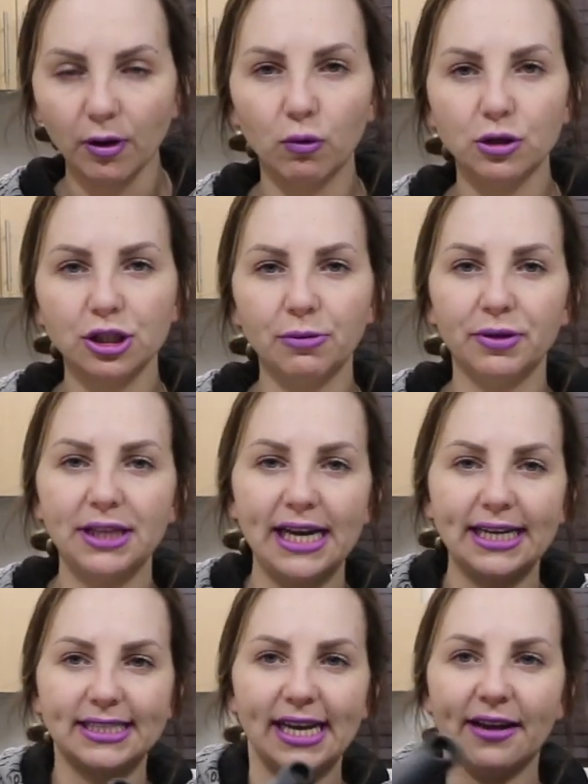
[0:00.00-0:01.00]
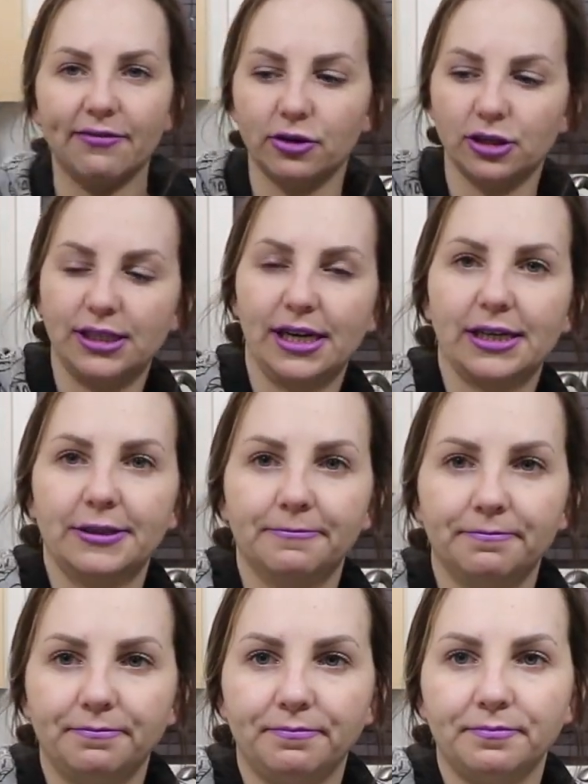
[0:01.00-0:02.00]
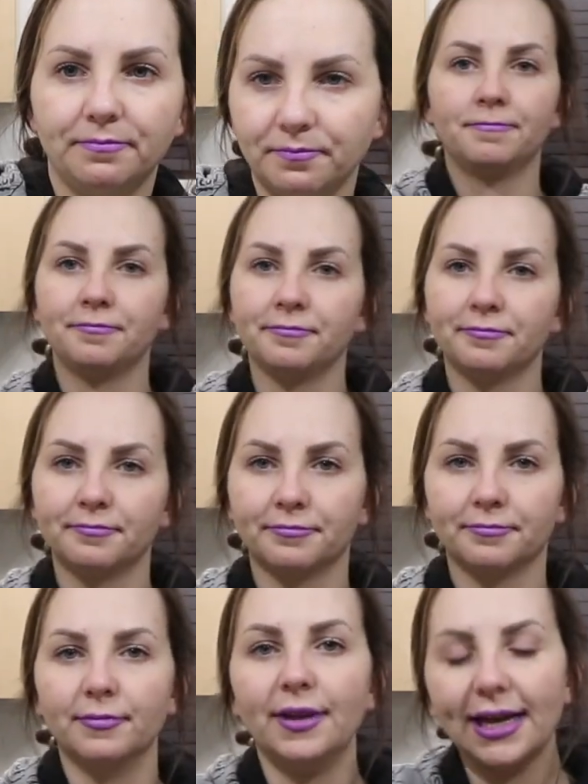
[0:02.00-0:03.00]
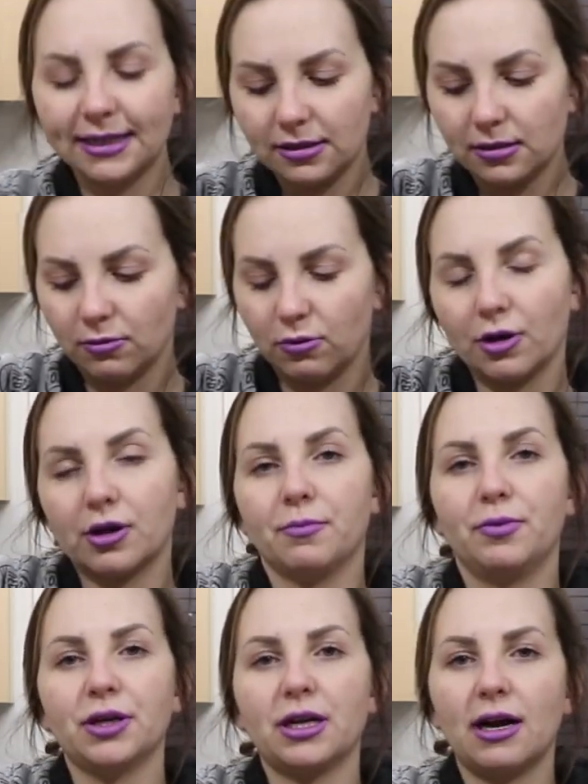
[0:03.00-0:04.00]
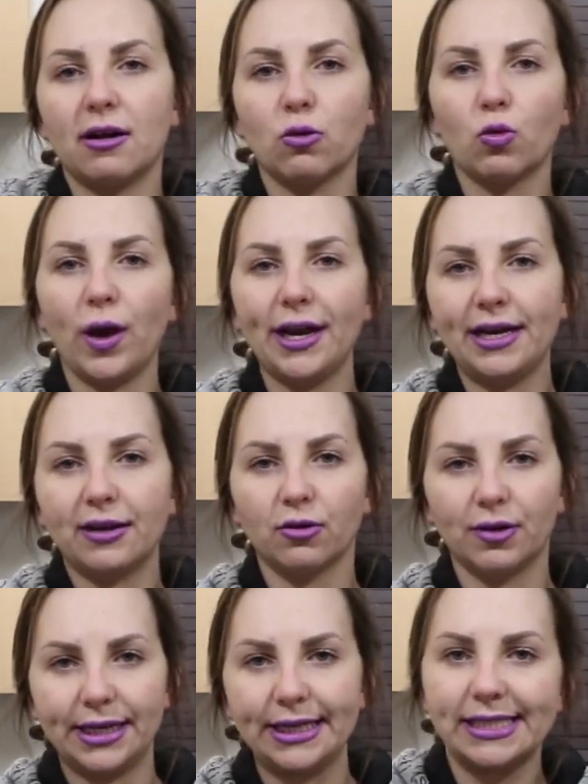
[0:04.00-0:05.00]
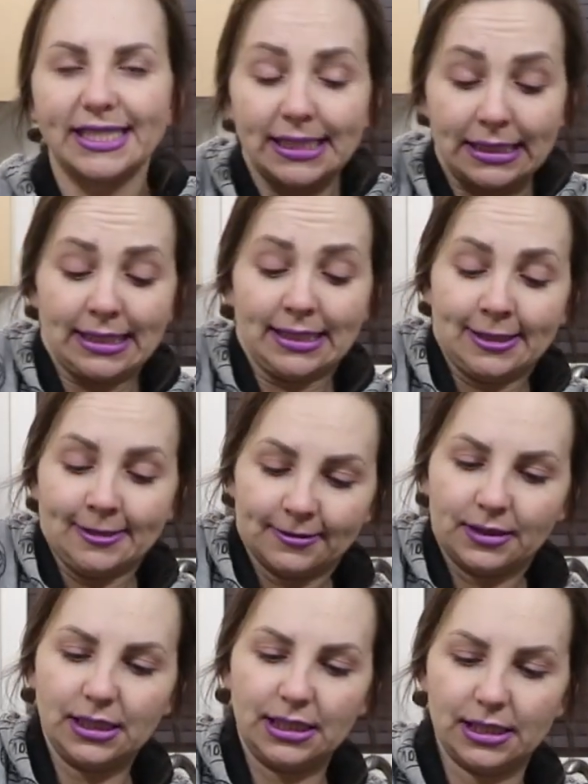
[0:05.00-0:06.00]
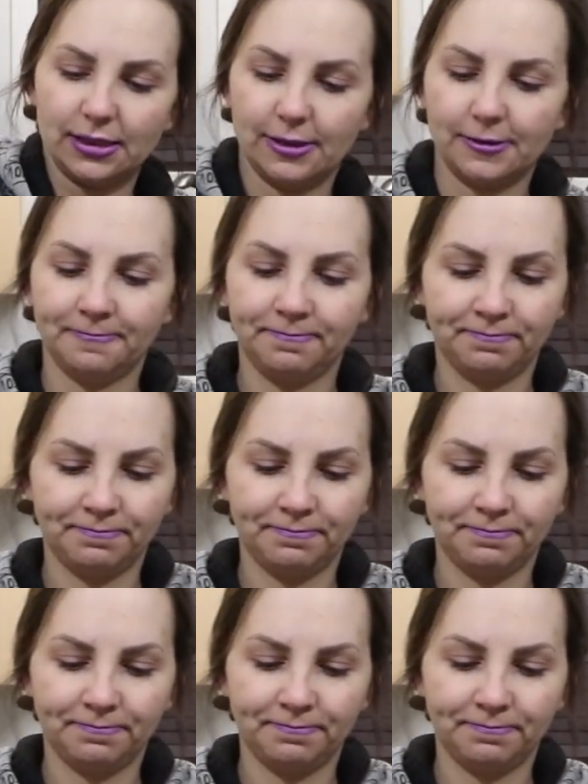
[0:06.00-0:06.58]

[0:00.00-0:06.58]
We're just gonna put that aside for a second. Next, we're gonna put our wet ingredients together.